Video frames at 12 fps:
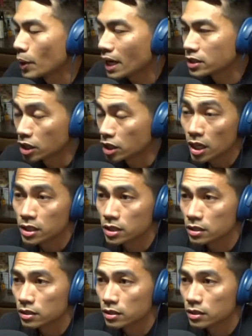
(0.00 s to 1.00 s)
But I
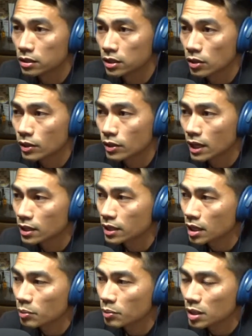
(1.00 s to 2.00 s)
judge, you know, and I
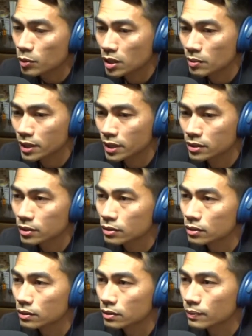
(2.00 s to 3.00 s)
look at people and I'm like,
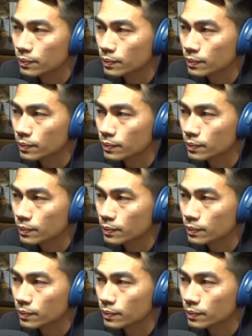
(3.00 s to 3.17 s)
dude,